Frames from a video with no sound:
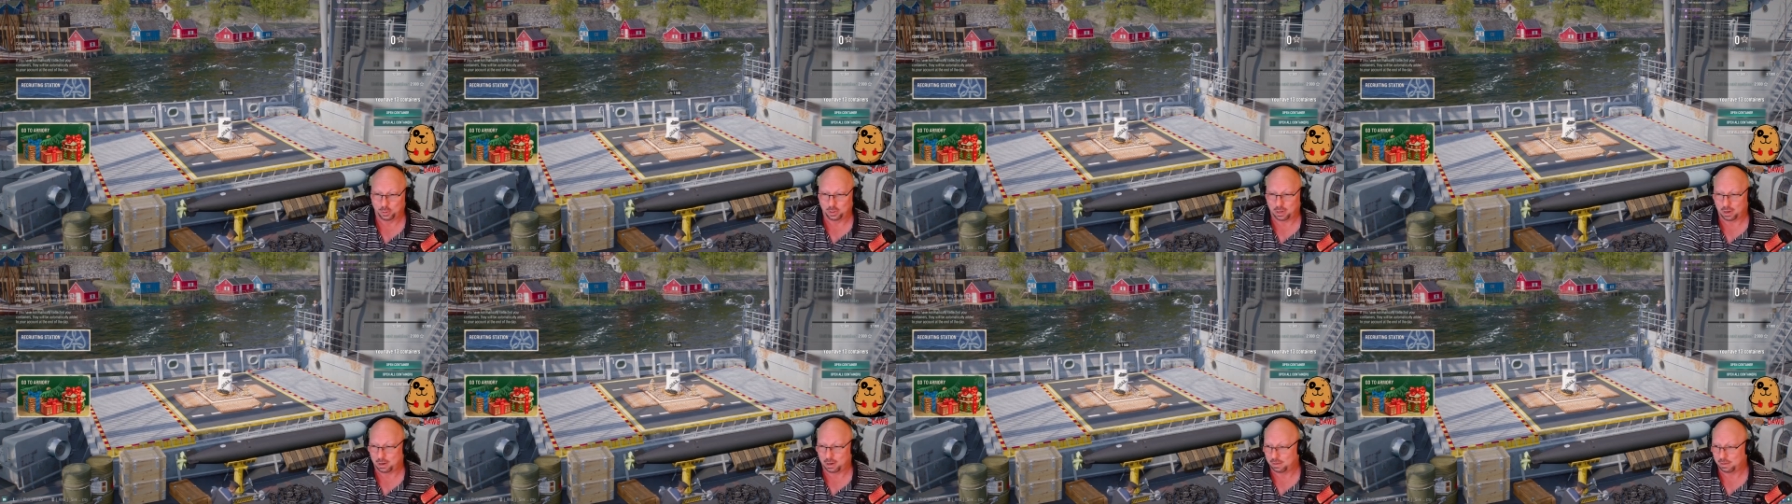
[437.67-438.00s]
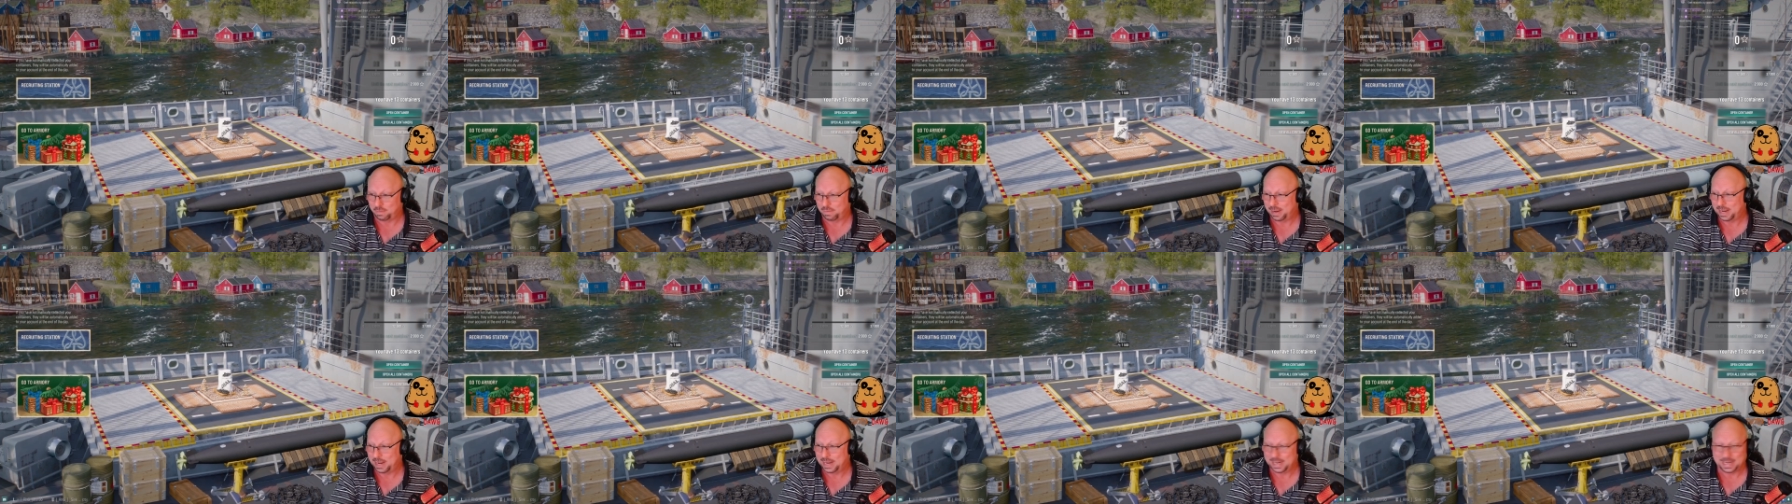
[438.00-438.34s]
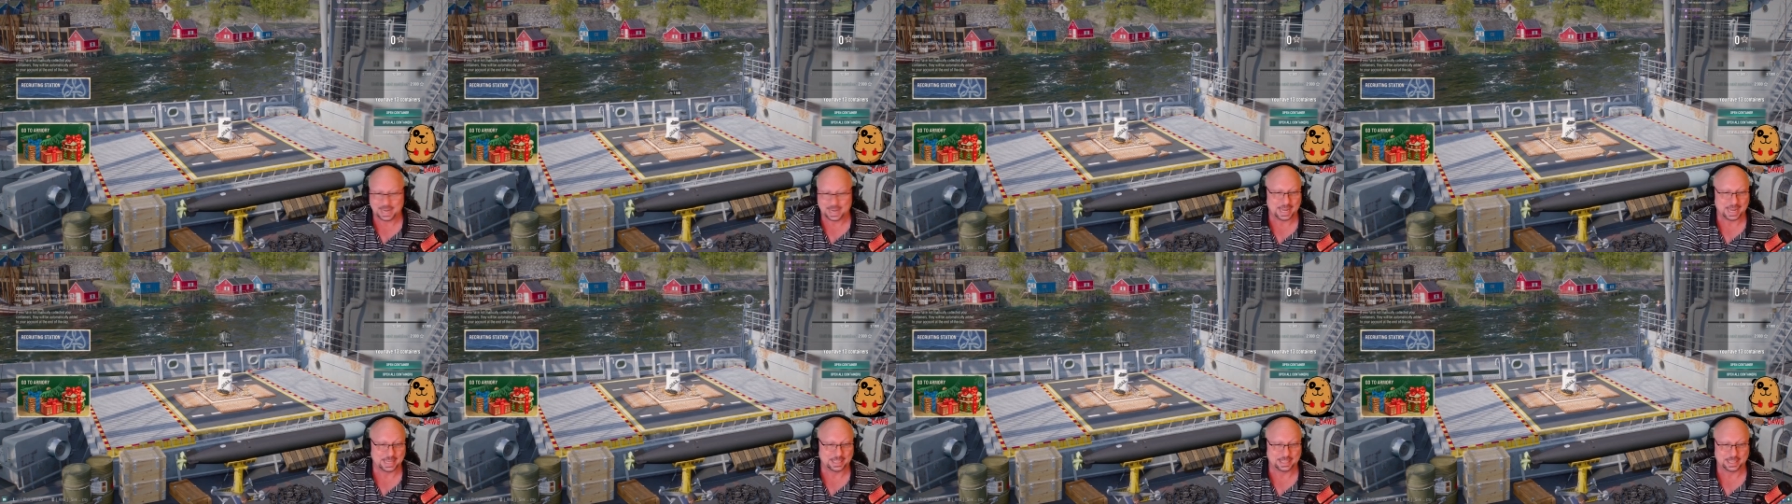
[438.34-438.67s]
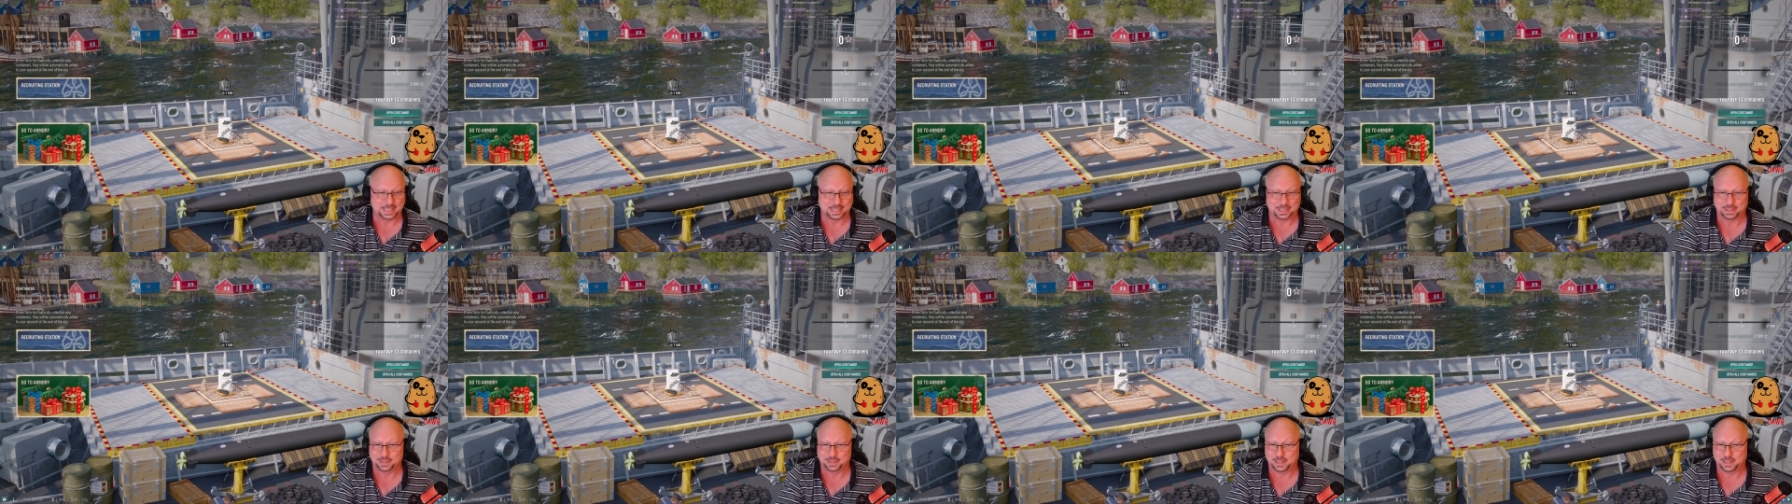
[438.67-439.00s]
are fantastic.
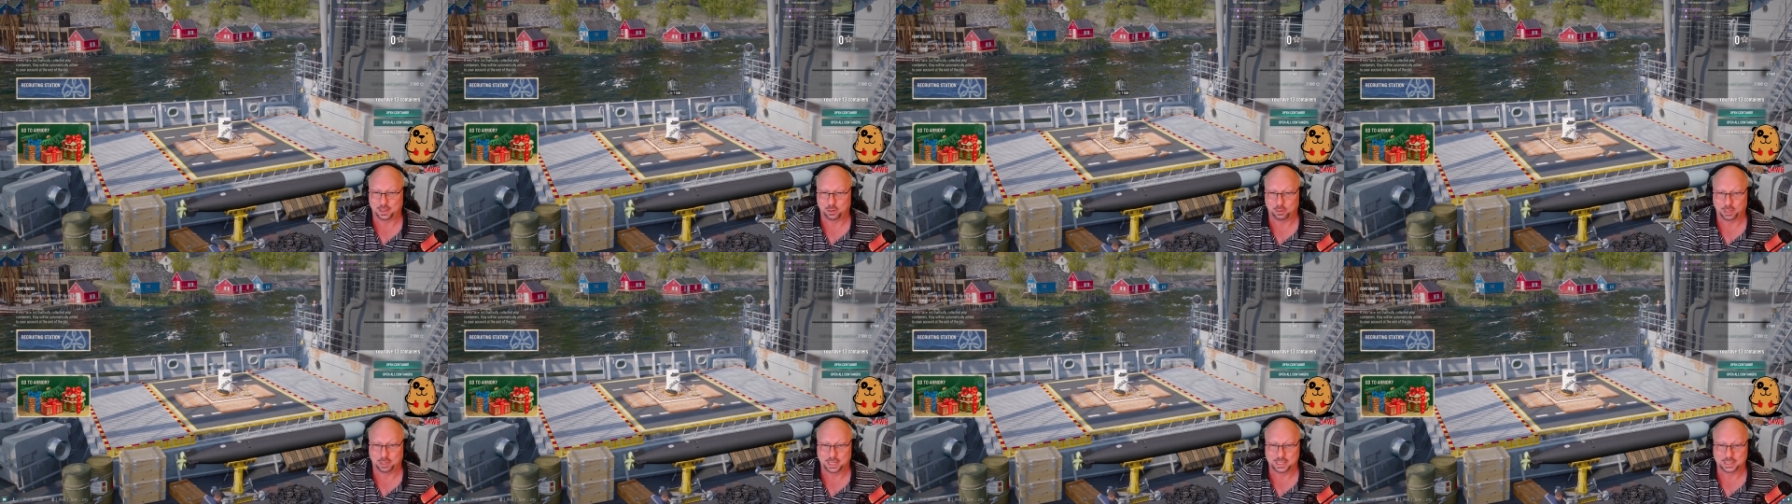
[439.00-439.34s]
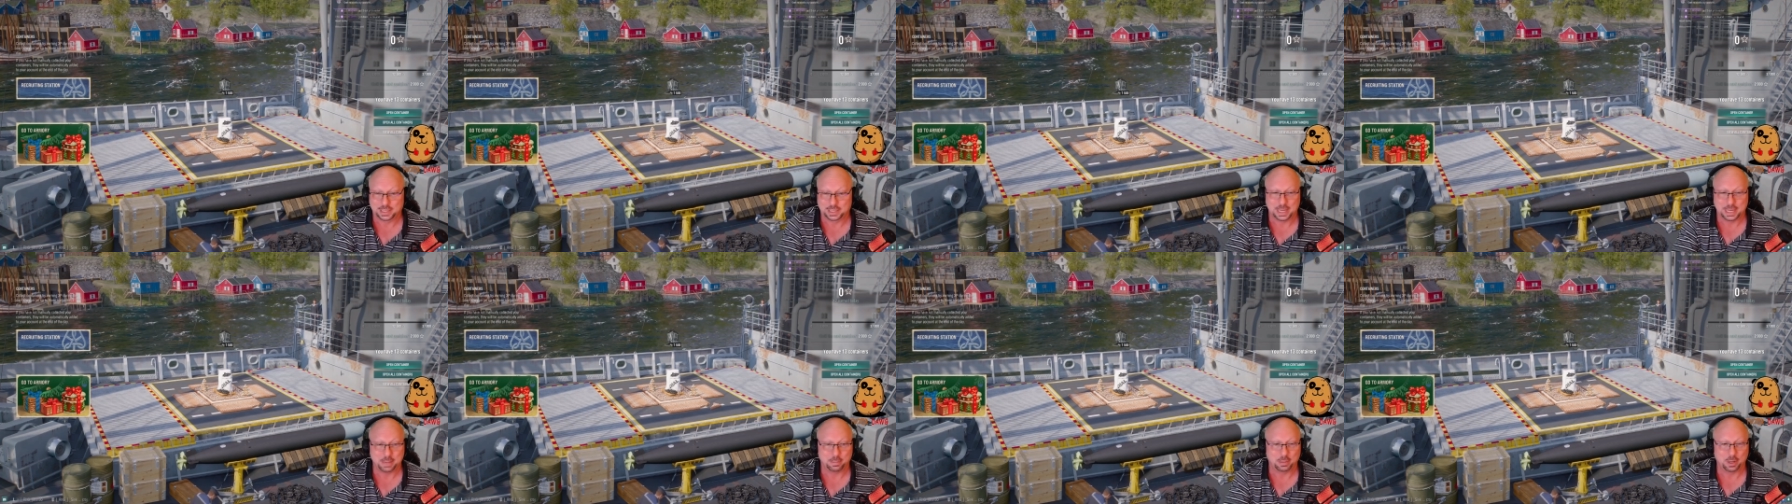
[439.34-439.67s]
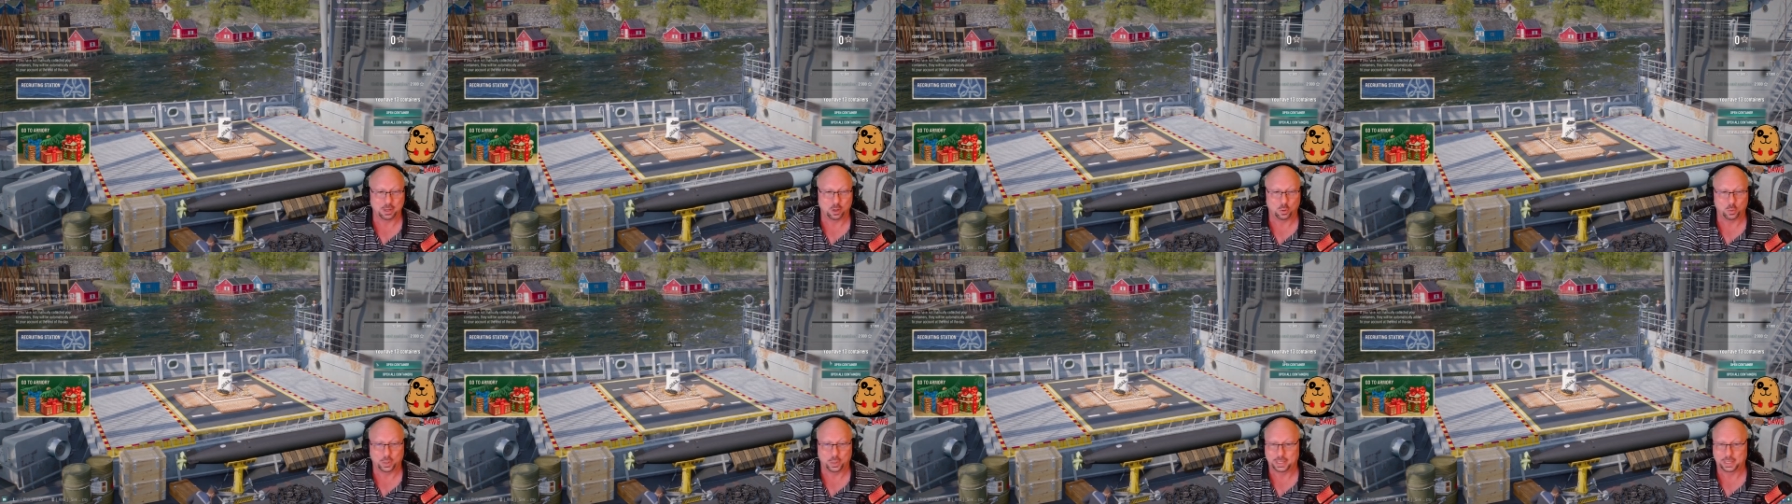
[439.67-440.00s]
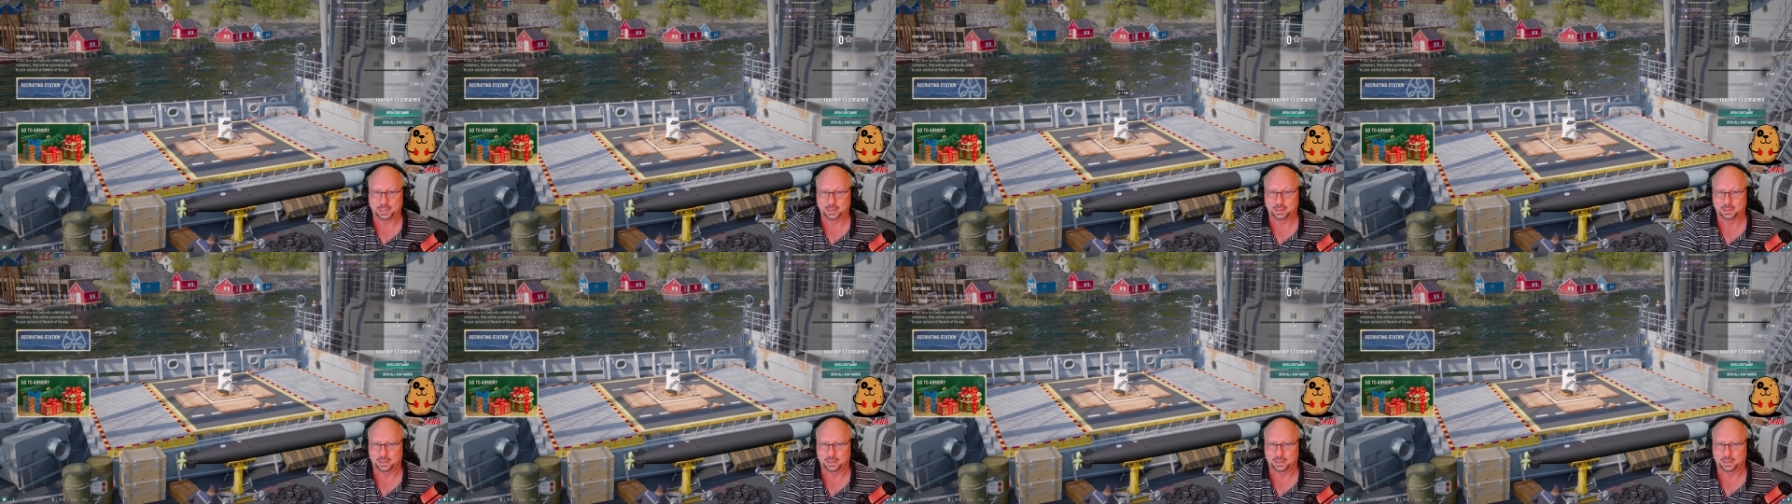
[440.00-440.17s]
So let's keep going.